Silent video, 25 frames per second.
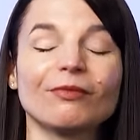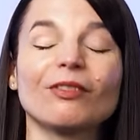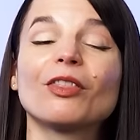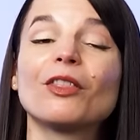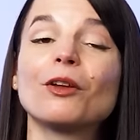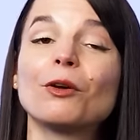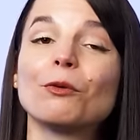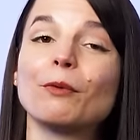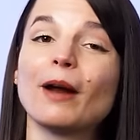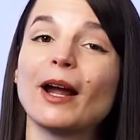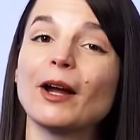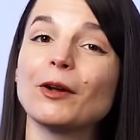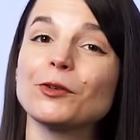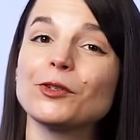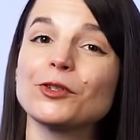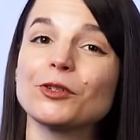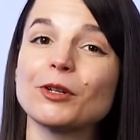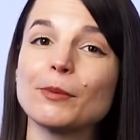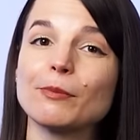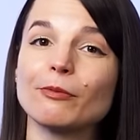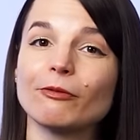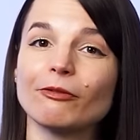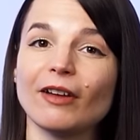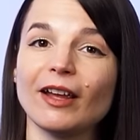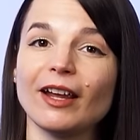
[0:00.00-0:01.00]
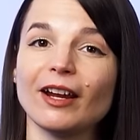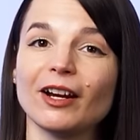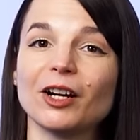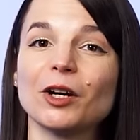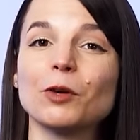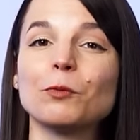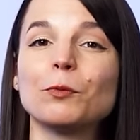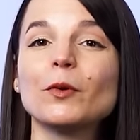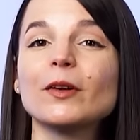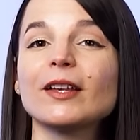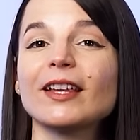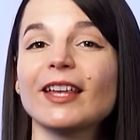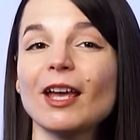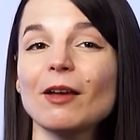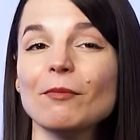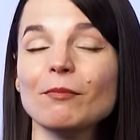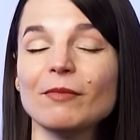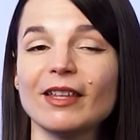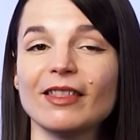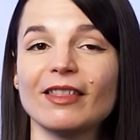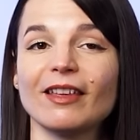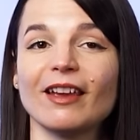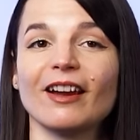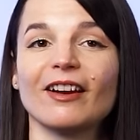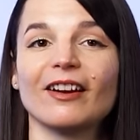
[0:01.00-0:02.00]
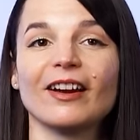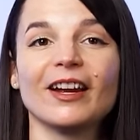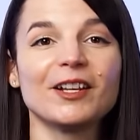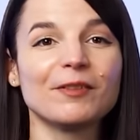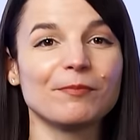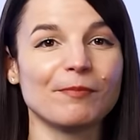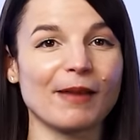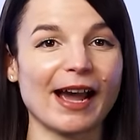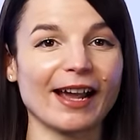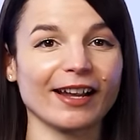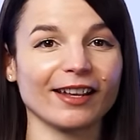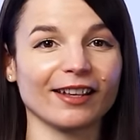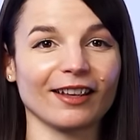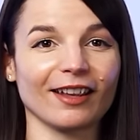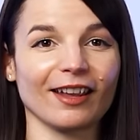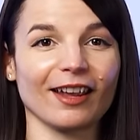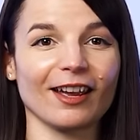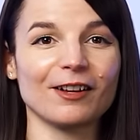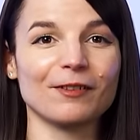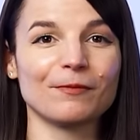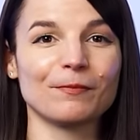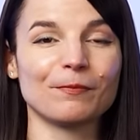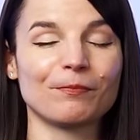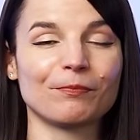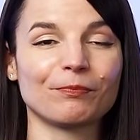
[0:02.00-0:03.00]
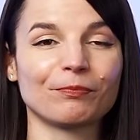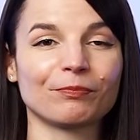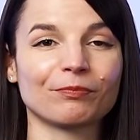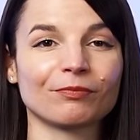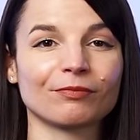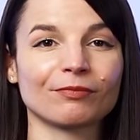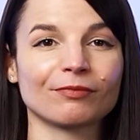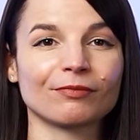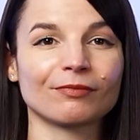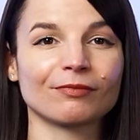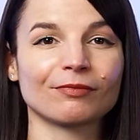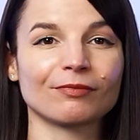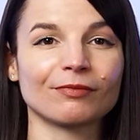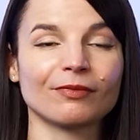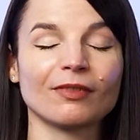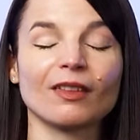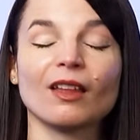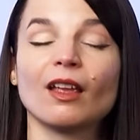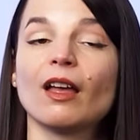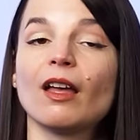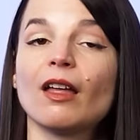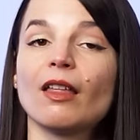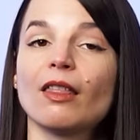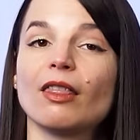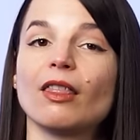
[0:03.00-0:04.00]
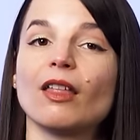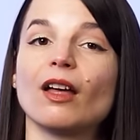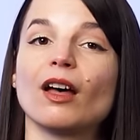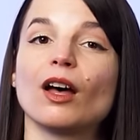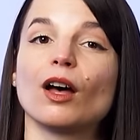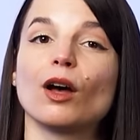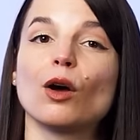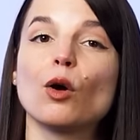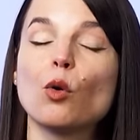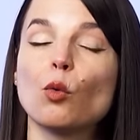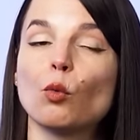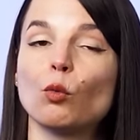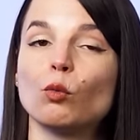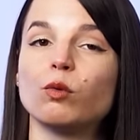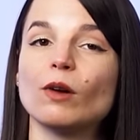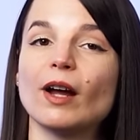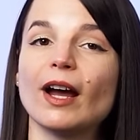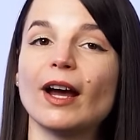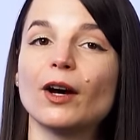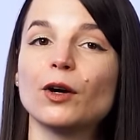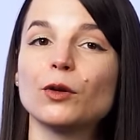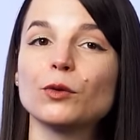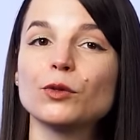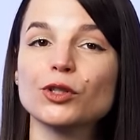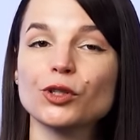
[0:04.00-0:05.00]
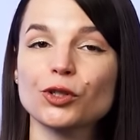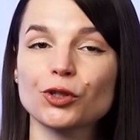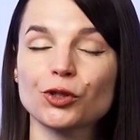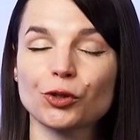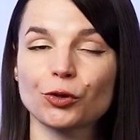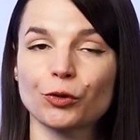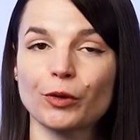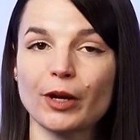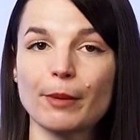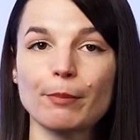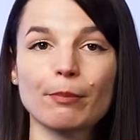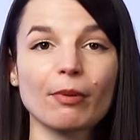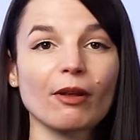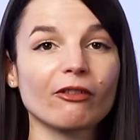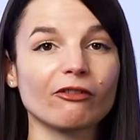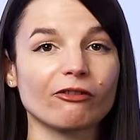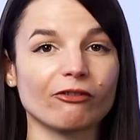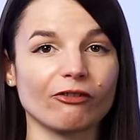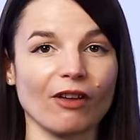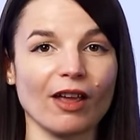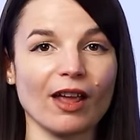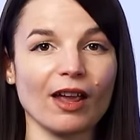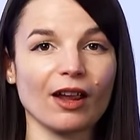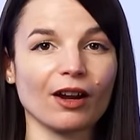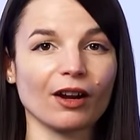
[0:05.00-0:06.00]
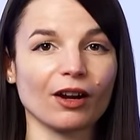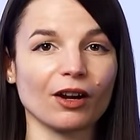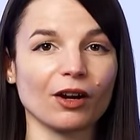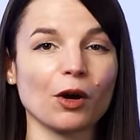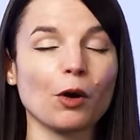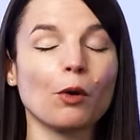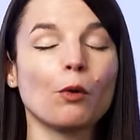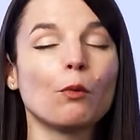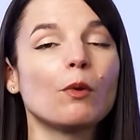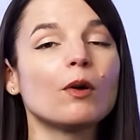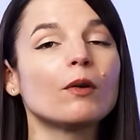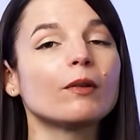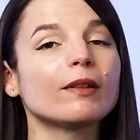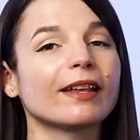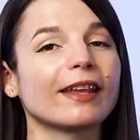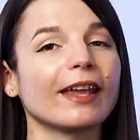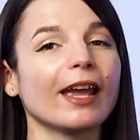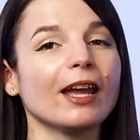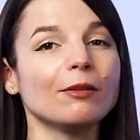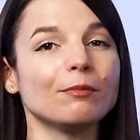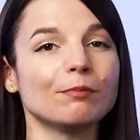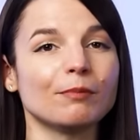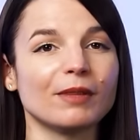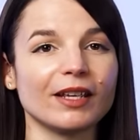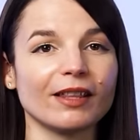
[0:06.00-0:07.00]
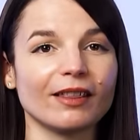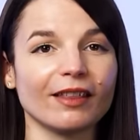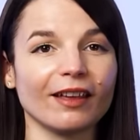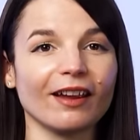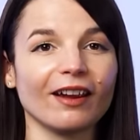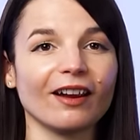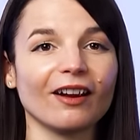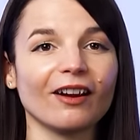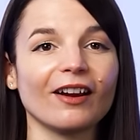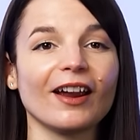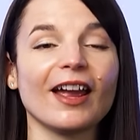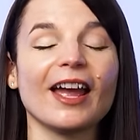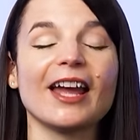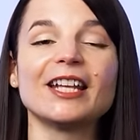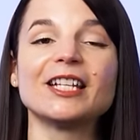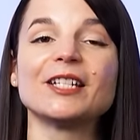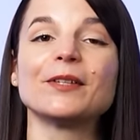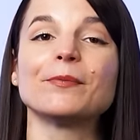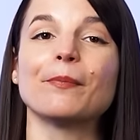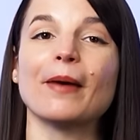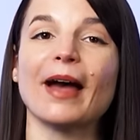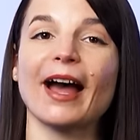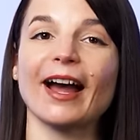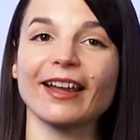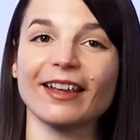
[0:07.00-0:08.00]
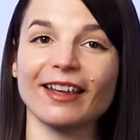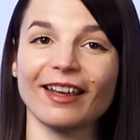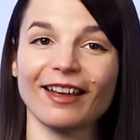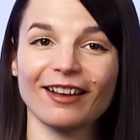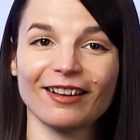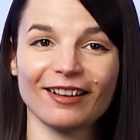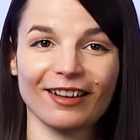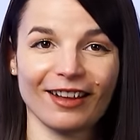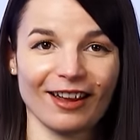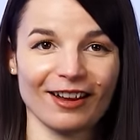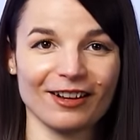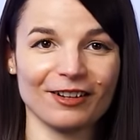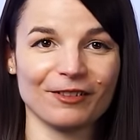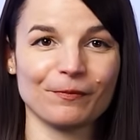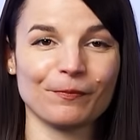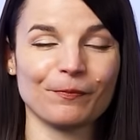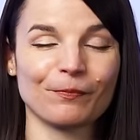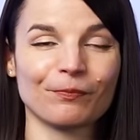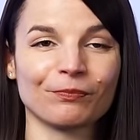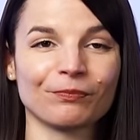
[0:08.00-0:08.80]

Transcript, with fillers: The round-trip fare will get me there and back again. The round-trip fare will get me there and back again.